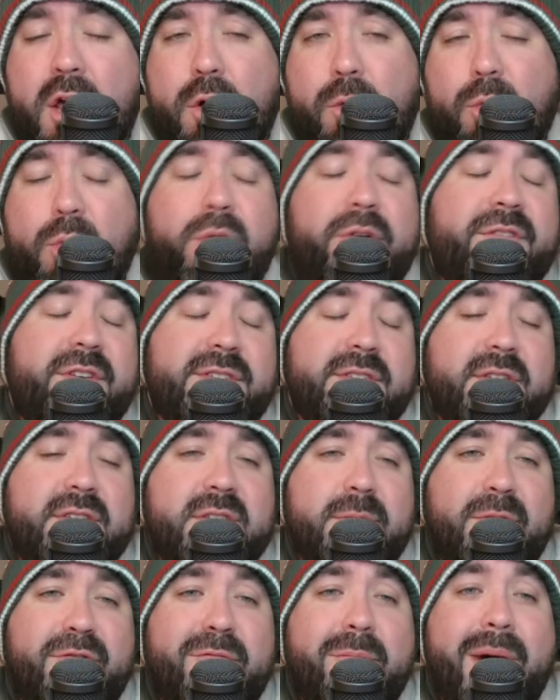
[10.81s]
We'll revisit
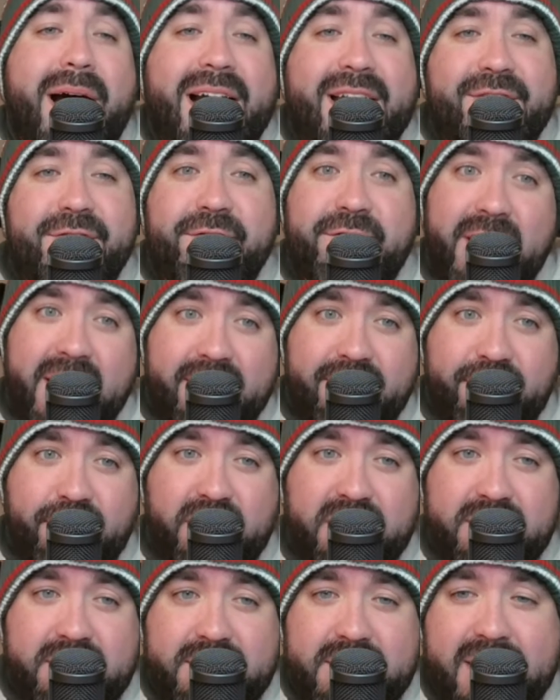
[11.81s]
some of my
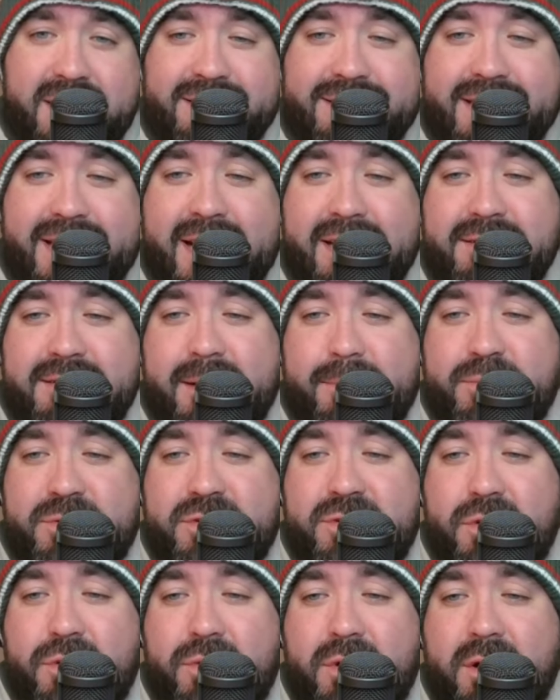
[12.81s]
favorites on today's
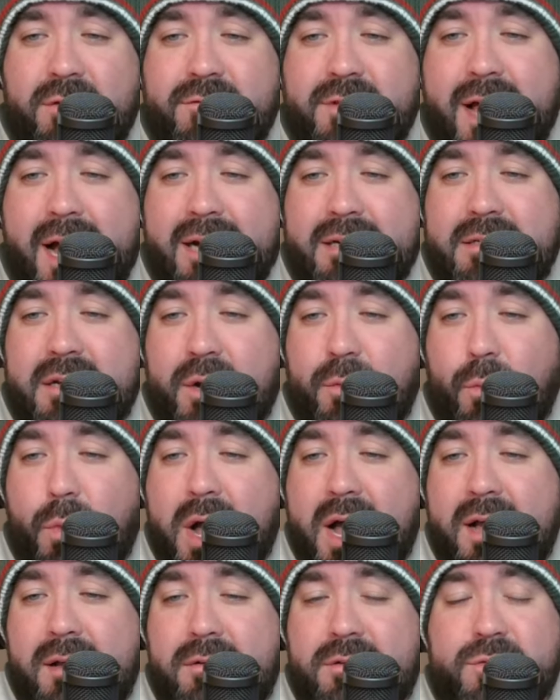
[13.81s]
episode of Locked On
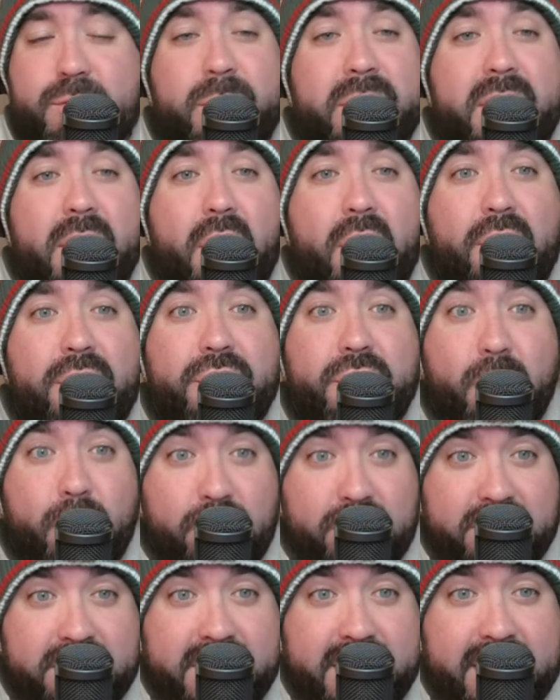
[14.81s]
Wild. We are
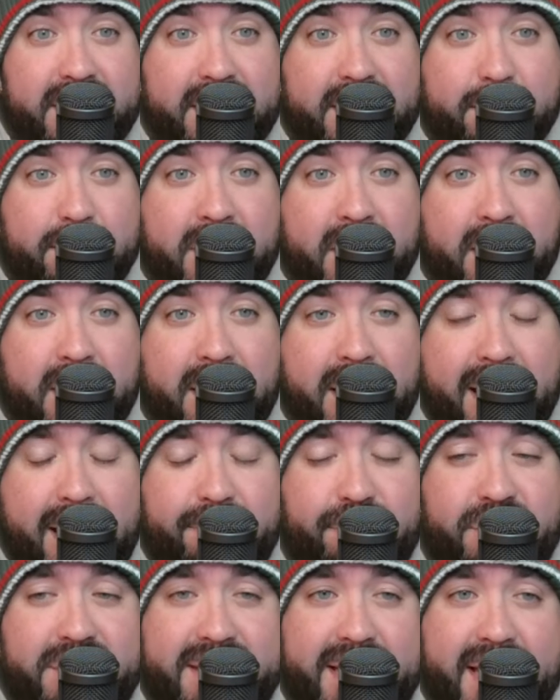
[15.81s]
your team every